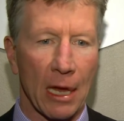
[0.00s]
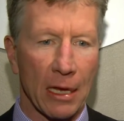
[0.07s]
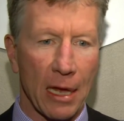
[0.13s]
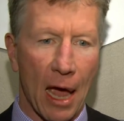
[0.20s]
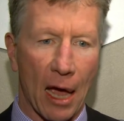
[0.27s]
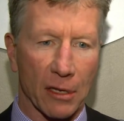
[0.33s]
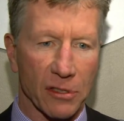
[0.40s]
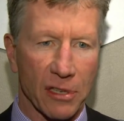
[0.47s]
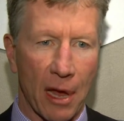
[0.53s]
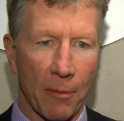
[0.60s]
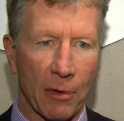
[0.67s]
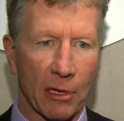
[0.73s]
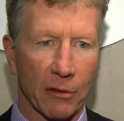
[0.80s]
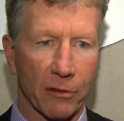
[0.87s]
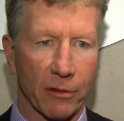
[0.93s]
Yeah,
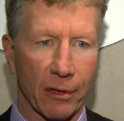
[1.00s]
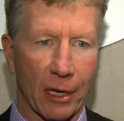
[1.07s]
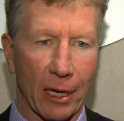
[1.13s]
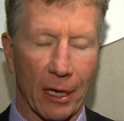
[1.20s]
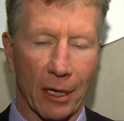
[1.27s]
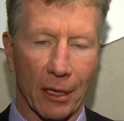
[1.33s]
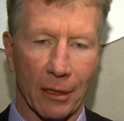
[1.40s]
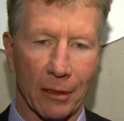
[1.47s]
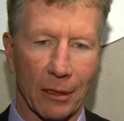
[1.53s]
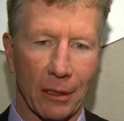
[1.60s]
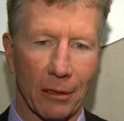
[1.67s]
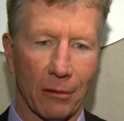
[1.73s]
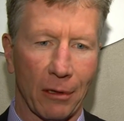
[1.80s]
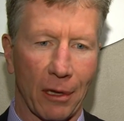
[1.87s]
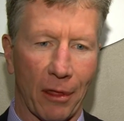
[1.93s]
Sammy's,
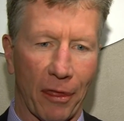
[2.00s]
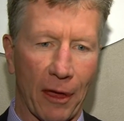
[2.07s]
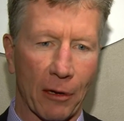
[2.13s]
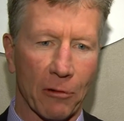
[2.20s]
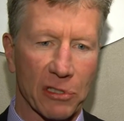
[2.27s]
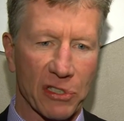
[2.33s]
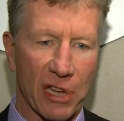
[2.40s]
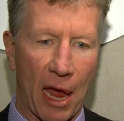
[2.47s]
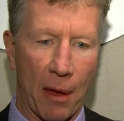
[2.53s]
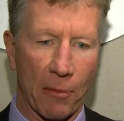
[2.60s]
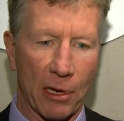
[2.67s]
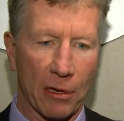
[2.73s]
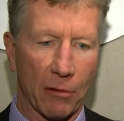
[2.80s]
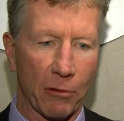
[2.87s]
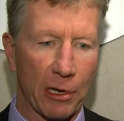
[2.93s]
the thing with
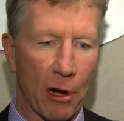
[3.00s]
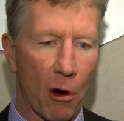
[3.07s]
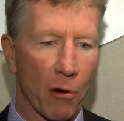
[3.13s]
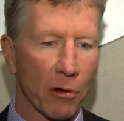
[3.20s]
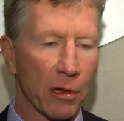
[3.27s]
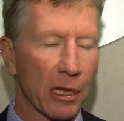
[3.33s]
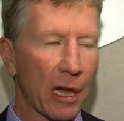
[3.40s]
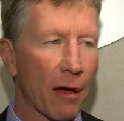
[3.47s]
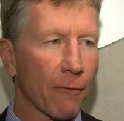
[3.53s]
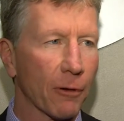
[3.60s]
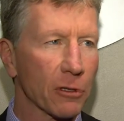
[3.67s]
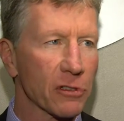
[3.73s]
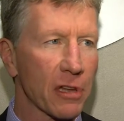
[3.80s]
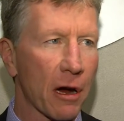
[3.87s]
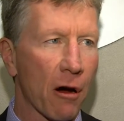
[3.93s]
Sammy, we know the
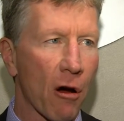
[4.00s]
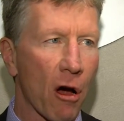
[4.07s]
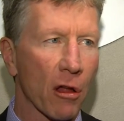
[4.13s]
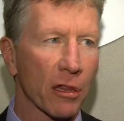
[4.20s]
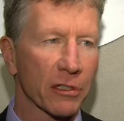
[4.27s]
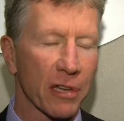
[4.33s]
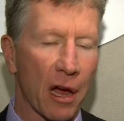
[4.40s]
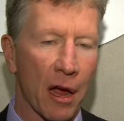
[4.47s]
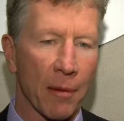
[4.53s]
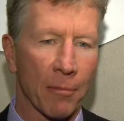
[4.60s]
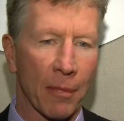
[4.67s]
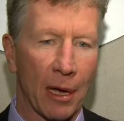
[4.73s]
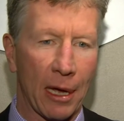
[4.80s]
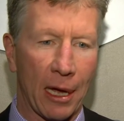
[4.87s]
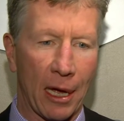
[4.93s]
effort's there all the time.
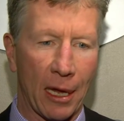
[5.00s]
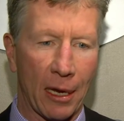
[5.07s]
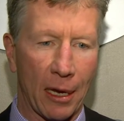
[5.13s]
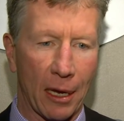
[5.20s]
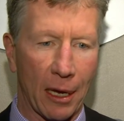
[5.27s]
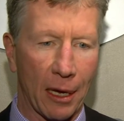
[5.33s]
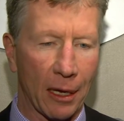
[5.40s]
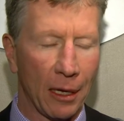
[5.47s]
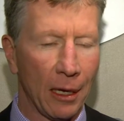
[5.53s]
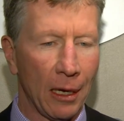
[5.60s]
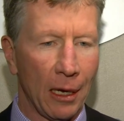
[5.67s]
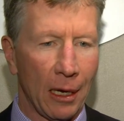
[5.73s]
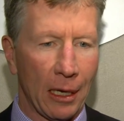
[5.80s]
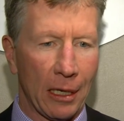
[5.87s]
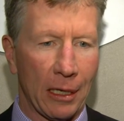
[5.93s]

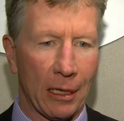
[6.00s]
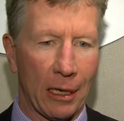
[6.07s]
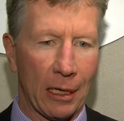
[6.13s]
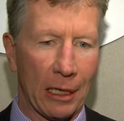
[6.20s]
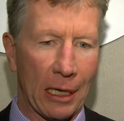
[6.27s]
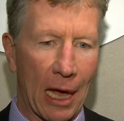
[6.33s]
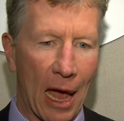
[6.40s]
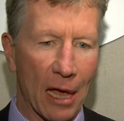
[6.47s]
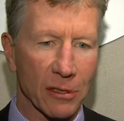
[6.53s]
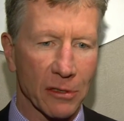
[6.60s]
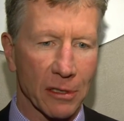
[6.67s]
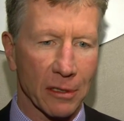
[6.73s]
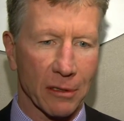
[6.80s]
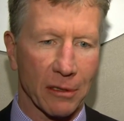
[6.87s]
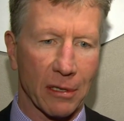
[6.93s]
He
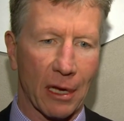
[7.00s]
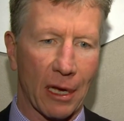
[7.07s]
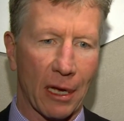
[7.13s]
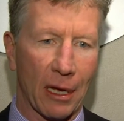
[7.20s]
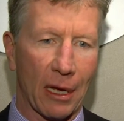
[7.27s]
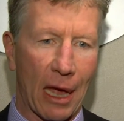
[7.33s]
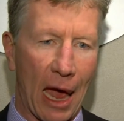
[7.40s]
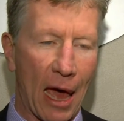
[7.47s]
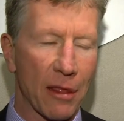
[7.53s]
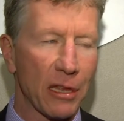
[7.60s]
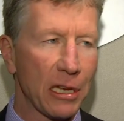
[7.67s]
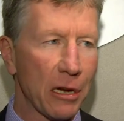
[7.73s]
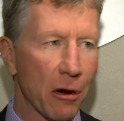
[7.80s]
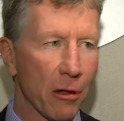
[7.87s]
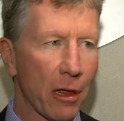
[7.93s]
hasn't had the
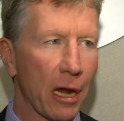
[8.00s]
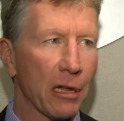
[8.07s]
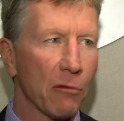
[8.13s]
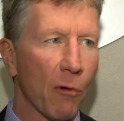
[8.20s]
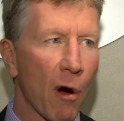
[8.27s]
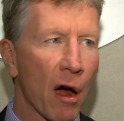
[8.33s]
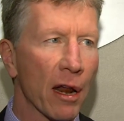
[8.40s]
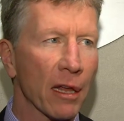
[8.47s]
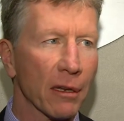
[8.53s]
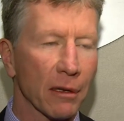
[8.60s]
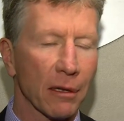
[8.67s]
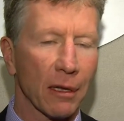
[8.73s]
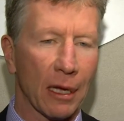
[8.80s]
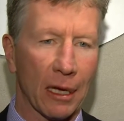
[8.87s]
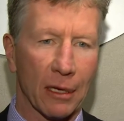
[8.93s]
year that he wanted.
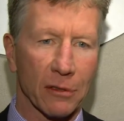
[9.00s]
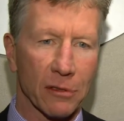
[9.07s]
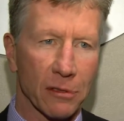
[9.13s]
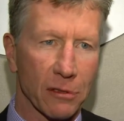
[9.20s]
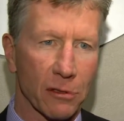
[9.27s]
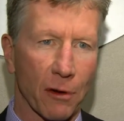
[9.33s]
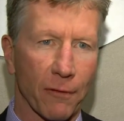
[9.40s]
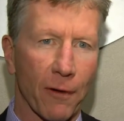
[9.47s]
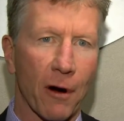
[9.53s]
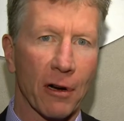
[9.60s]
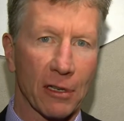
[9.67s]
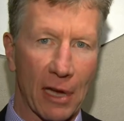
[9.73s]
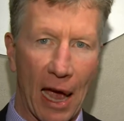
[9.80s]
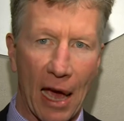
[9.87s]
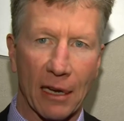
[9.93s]
So far
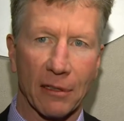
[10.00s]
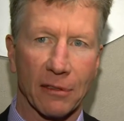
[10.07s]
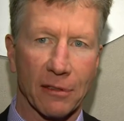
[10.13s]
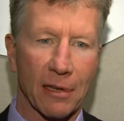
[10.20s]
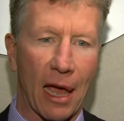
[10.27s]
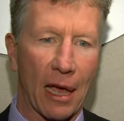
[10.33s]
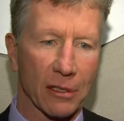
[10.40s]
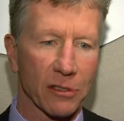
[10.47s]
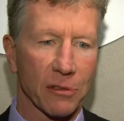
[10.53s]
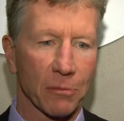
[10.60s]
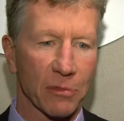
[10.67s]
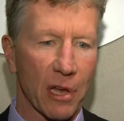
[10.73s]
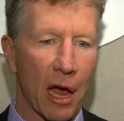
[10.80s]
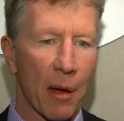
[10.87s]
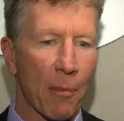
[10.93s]
he has had some
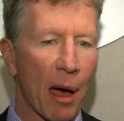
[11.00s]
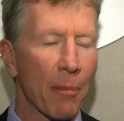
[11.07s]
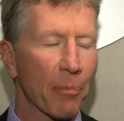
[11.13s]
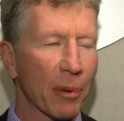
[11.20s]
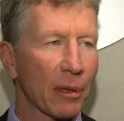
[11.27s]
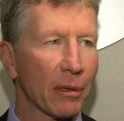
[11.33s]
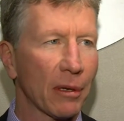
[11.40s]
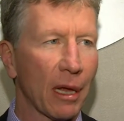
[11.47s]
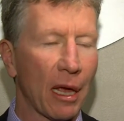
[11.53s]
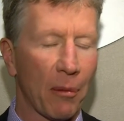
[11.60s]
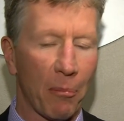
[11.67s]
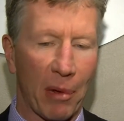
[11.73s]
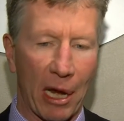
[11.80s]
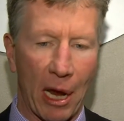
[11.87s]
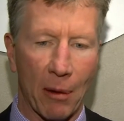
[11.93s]
time up and
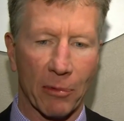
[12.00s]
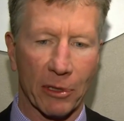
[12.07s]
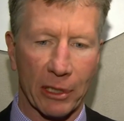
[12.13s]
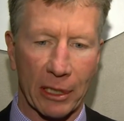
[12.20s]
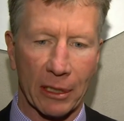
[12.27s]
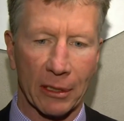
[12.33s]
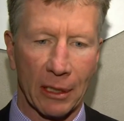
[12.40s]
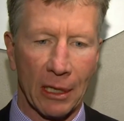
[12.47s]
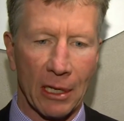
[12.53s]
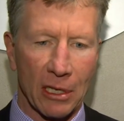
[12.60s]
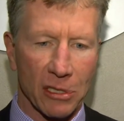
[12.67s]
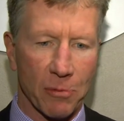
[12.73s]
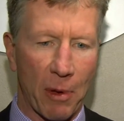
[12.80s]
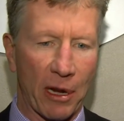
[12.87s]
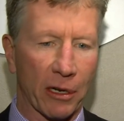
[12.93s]
been able to
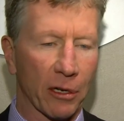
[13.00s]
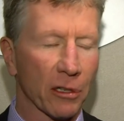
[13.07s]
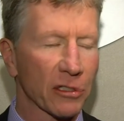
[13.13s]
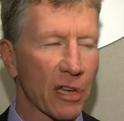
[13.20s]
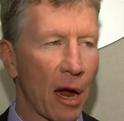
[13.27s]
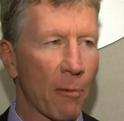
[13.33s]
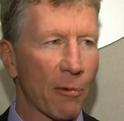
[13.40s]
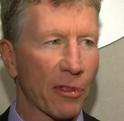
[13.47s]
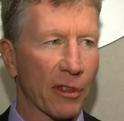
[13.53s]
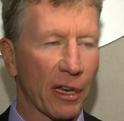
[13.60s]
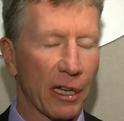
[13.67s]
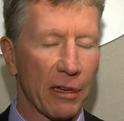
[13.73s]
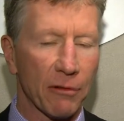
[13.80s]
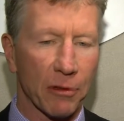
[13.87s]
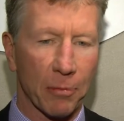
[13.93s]
spend a little time with the
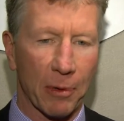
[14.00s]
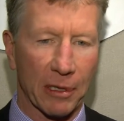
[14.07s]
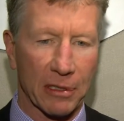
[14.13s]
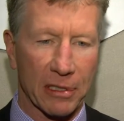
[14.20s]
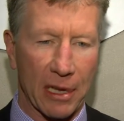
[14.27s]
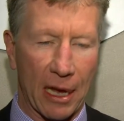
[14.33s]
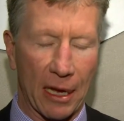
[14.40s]
Leafs, but